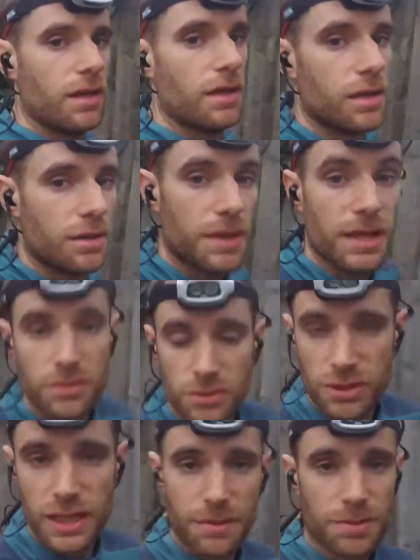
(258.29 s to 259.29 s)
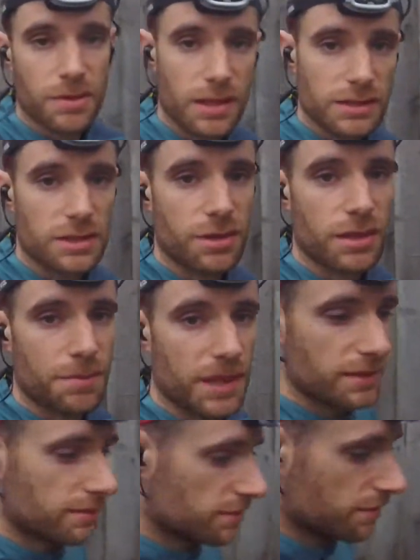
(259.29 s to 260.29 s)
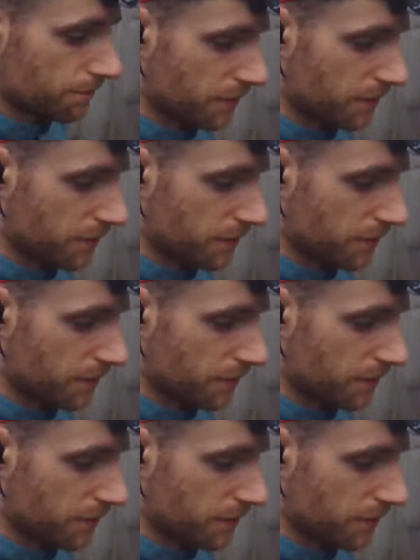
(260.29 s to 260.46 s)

Yes, I was really happy with that pace.